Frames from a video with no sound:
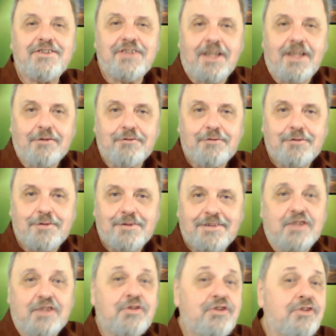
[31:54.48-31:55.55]
yourself.
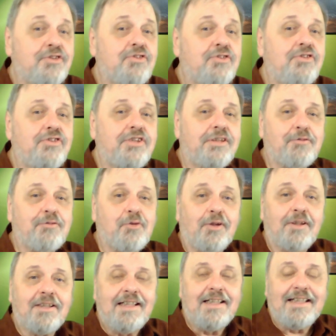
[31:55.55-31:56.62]
That's what you're searching
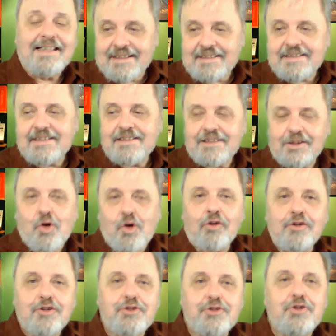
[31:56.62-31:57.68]
for. This is the
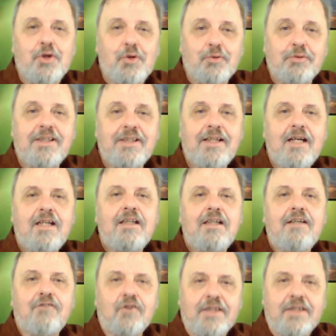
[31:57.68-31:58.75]
cornerstone
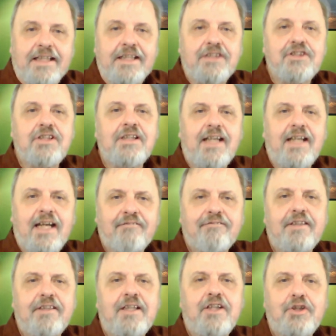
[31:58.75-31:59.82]
yeah. for each and
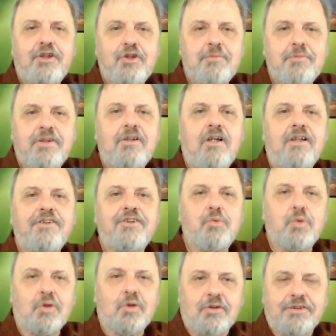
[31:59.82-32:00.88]
every human on
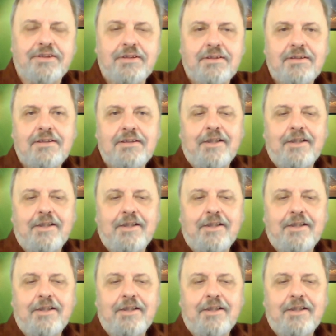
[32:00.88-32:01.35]
the world.